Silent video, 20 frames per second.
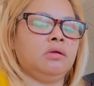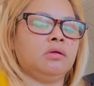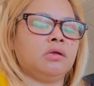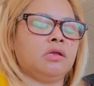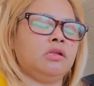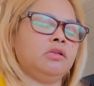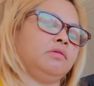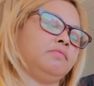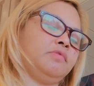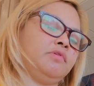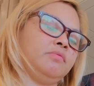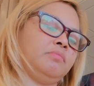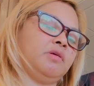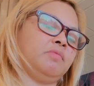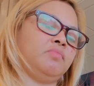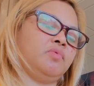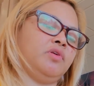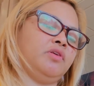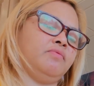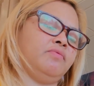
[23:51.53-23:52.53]
Can't even
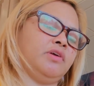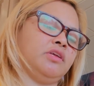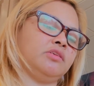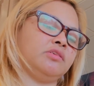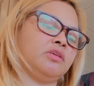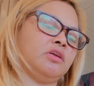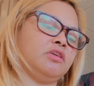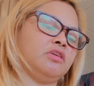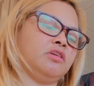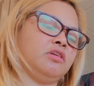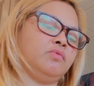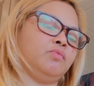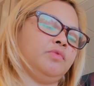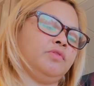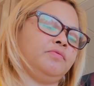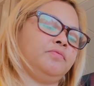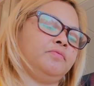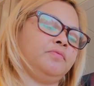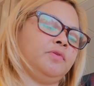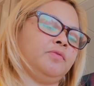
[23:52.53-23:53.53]
remember if I started
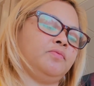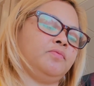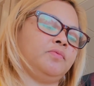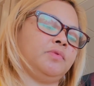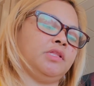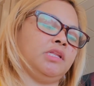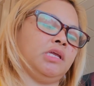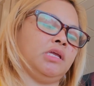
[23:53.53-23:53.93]
with 50.